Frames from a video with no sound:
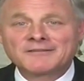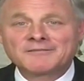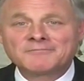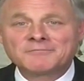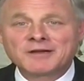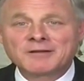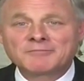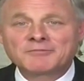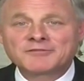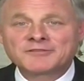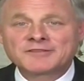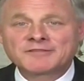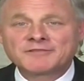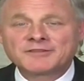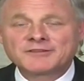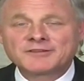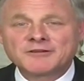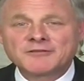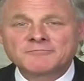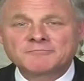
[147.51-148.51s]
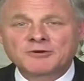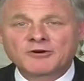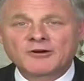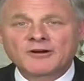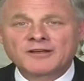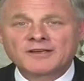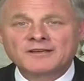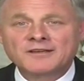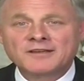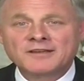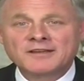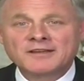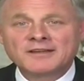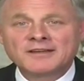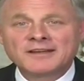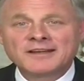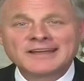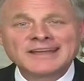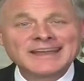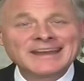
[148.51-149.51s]
members of his own party,
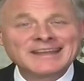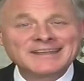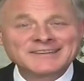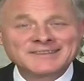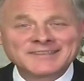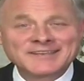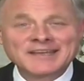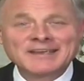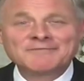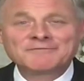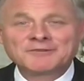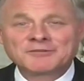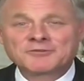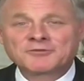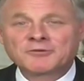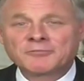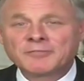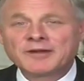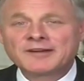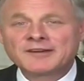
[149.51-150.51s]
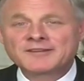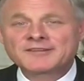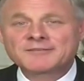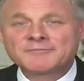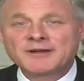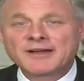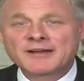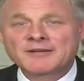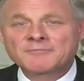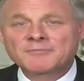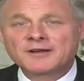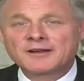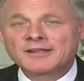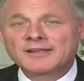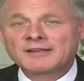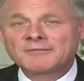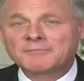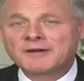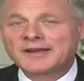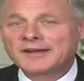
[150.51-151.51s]
it has saved a tremendous amount of
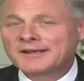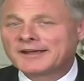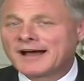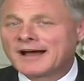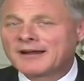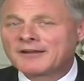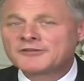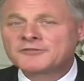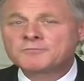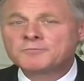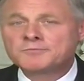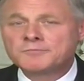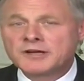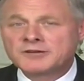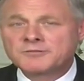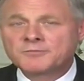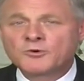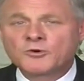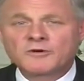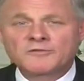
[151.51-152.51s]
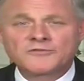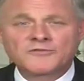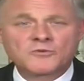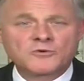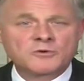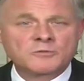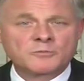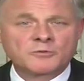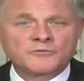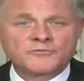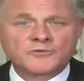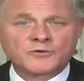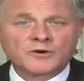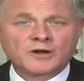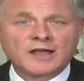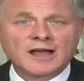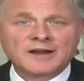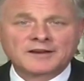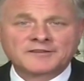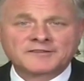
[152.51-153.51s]
money and made college much more affordable for a
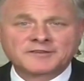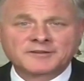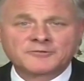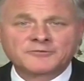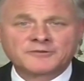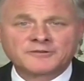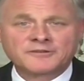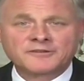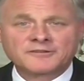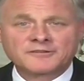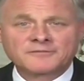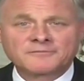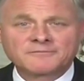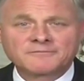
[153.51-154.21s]
lot of students.